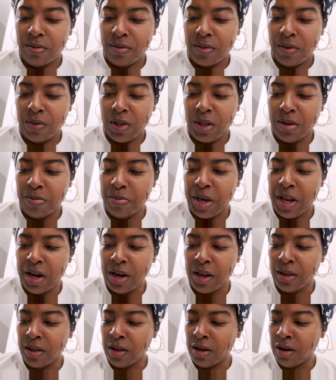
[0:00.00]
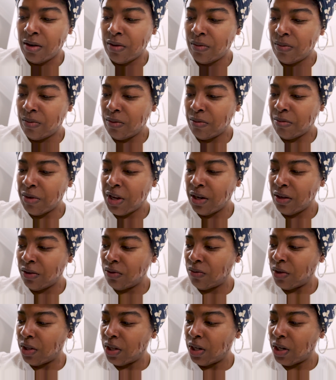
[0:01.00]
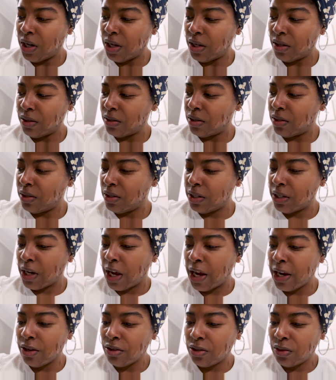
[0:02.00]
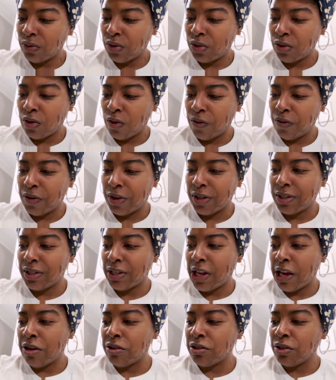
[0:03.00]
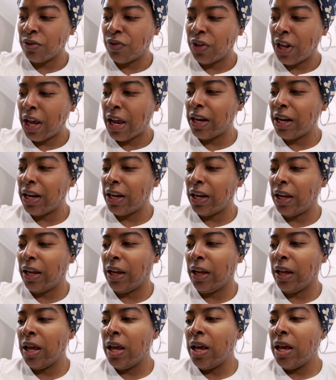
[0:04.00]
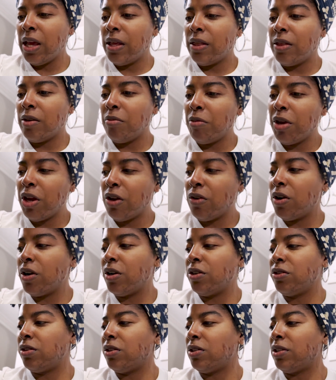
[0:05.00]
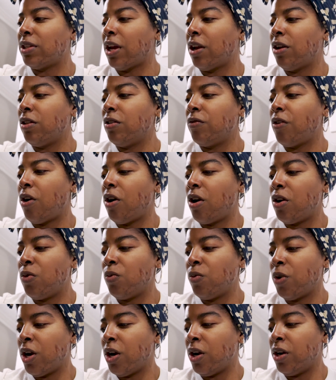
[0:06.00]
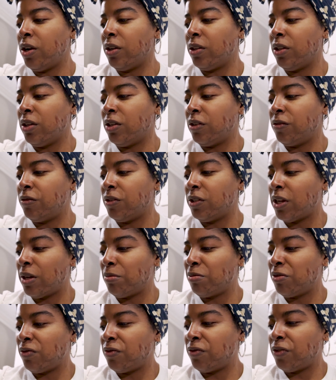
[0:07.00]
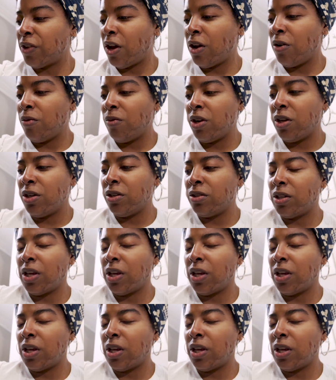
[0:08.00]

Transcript: With the bedding there. The bedding's really nice. Styles of sofa, styles of lighting, the mirrors, the style of artwork, the different types of flowers.